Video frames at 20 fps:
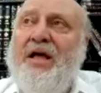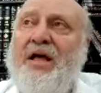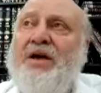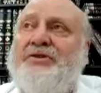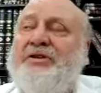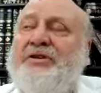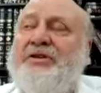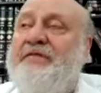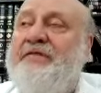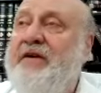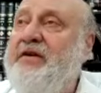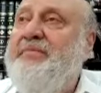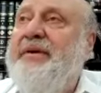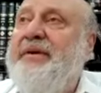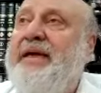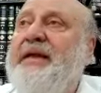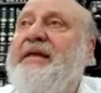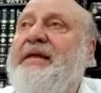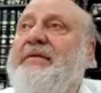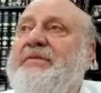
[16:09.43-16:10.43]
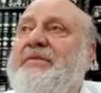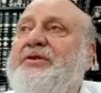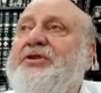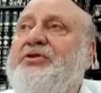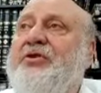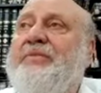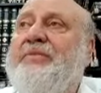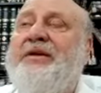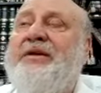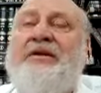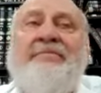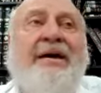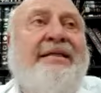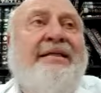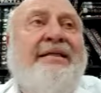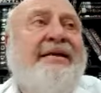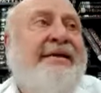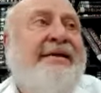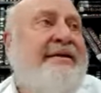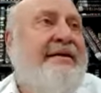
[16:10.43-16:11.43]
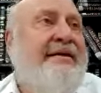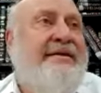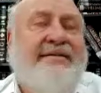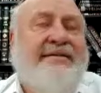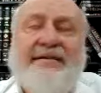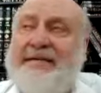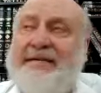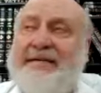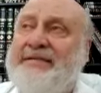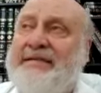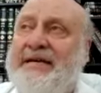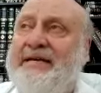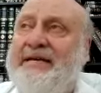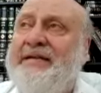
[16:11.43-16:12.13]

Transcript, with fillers: So the very beginning of the Mishnah talking about you made the ned in the sixth year,